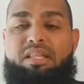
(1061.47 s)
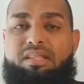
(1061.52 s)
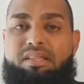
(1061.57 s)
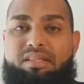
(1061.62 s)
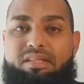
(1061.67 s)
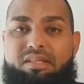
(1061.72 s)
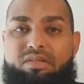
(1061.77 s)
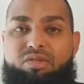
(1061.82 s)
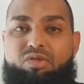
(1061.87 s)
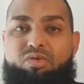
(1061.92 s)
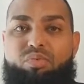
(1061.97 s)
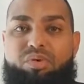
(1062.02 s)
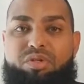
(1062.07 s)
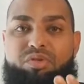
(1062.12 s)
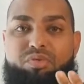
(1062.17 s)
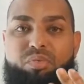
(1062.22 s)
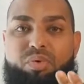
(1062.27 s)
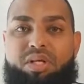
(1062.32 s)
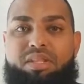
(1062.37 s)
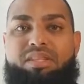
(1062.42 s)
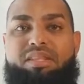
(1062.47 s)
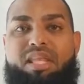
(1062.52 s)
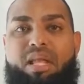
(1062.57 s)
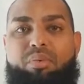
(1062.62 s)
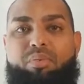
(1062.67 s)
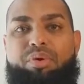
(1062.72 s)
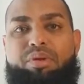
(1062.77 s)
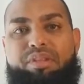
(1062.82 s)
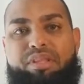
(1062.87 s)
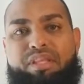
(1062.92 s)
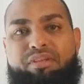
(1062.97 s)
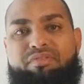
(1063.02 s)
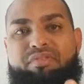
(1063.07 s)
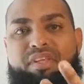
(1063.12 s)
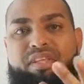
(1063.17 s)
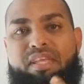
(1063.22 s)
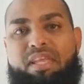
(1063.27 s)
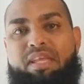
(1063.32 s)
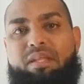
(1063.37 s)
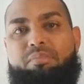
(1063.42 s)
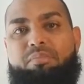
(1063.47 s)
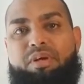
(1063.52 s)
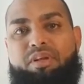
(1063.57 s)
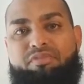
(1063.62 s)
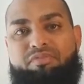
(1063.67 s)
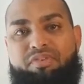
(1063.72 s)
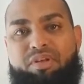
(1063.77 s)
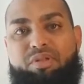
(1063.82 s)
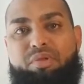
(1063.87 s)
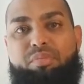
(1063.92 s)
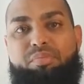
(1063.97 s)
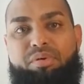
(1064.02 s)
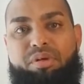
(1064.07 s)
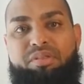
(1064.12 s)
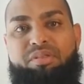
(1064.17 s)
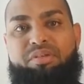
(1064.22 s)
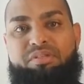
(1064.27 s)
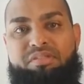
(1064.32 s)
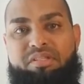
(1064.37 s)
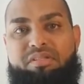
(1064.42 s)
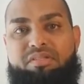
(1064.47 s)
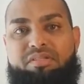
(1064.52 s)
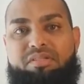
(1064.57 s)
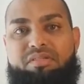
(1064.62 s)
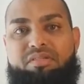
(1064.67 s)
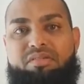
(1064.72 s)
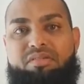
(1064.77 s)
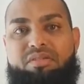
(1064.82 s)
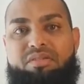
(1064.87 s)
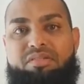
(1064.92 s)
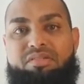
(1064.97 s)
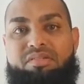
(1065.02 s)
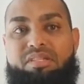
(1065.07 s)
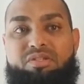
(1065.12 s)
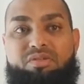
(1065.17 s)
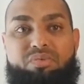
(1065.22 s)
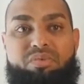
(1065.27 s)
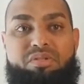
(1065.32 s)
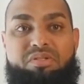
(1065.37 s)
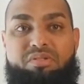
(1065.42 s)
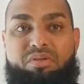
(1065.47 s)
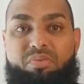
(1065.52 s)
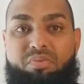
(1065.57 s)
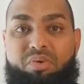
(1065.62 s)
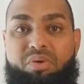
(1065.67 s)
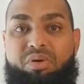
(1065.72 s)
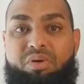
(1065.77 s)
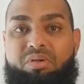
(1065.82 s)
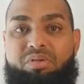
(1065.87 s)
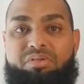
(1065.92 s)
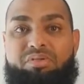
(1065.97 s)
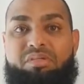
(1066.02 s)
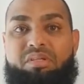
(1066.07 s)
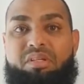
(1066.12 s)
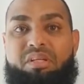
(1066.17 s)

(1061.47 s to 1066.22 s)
This was what they were living in, my fellow brothers and sisters. This was the world.